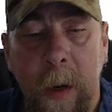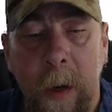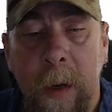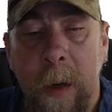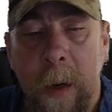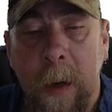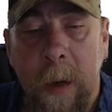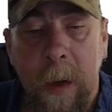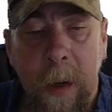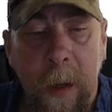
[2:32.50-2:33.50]
They've opted
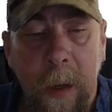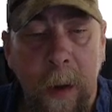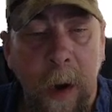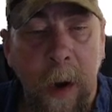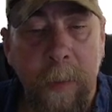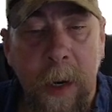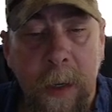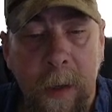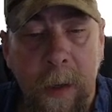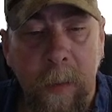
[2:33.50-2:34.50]
in somewhere
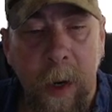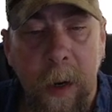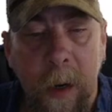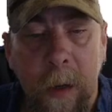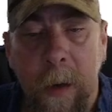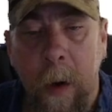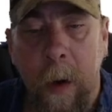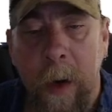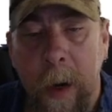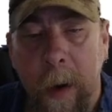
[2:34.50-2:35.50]
on the internet
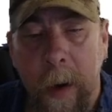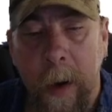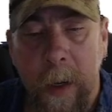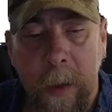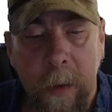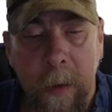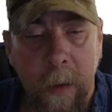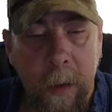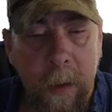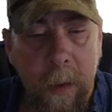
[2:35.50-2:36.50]
to make money.
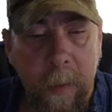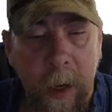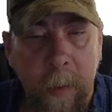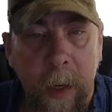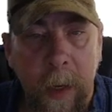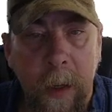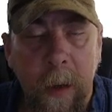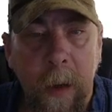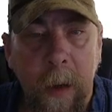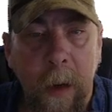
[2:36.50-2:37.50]
And we
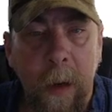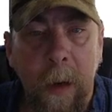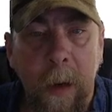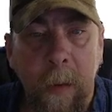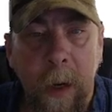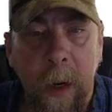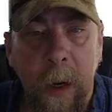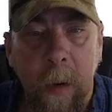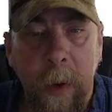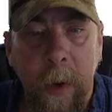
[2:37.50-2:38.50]
got to go up here, sort it
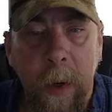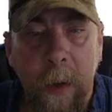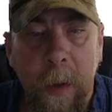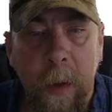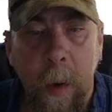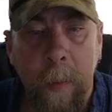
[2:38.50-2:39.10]
by gravity.